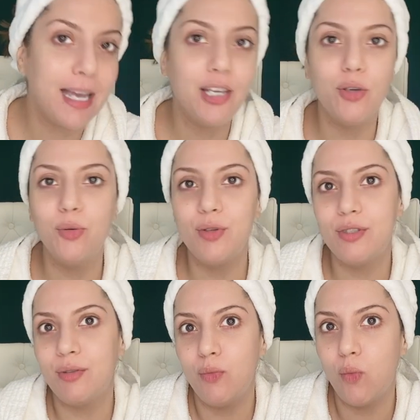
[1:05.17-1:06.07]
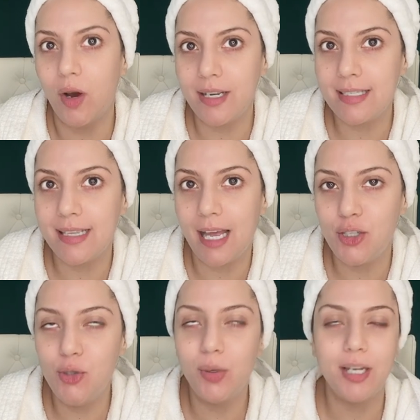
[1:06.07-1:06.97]
I use. What is it
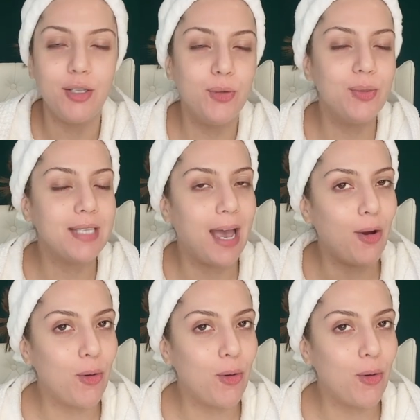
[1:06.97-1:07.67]
that you can use?